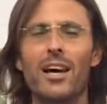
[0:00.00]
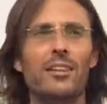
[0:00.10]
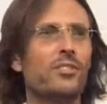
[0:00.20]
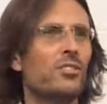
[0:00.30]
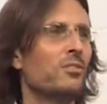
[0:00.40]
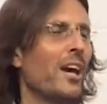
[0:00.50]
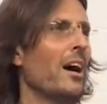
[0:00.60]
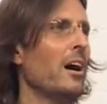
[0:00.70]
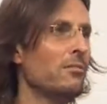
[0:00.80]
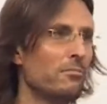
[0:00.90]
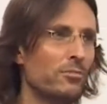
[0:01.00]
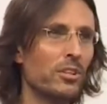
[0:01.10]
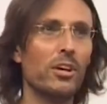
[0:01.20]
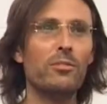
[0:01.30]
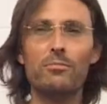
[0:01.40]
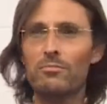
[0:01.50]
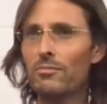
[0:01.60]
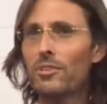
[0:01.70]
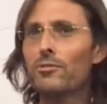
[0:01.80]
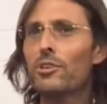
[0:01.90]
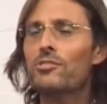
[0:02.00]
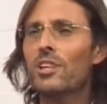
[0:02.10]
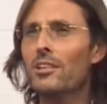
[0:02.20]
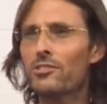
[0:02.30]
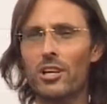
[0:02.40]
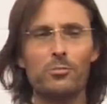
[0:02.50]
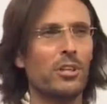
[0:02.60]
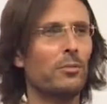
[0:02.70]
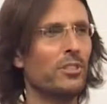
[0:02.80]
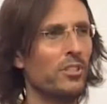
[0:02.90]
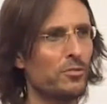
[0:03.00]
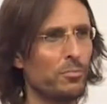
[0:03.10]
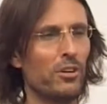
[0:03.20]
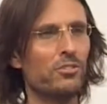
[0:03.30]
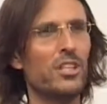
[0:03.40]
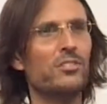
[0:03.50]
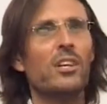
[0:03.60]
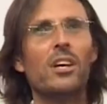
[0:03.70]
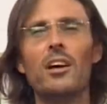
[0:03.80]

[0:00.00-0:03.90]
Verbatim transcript: and this is how, you know, the first telescopes helped in this process